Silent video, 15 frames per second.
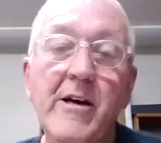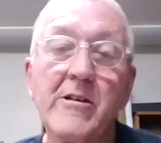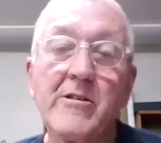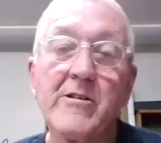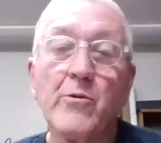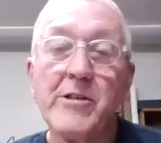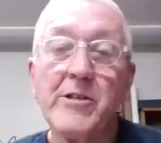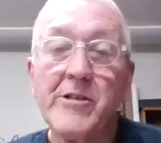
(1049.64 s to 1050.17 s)

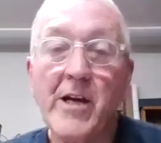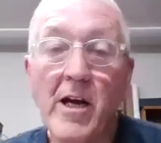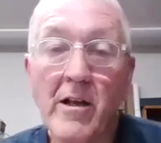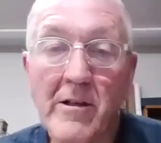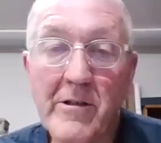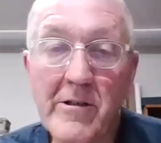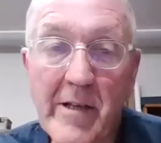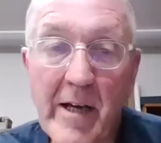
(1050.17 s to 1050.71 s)
3,000 were
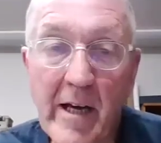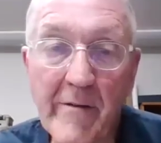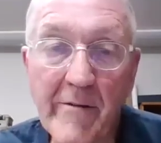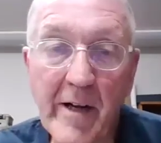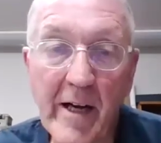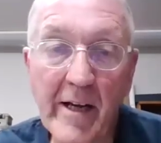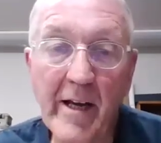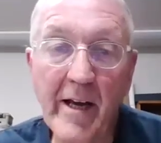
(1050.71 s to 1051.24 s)
challenged
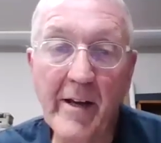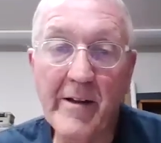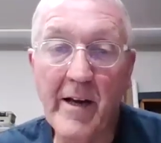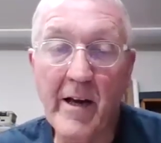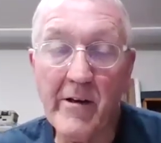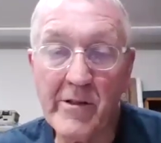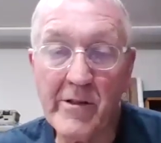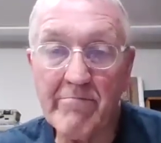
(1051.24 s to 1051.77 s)
out of
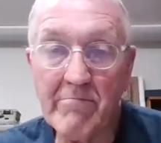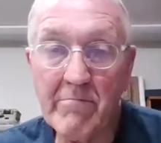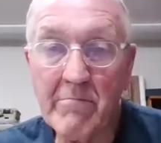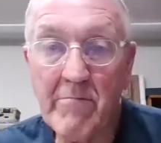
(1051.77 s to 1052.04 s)
98,000.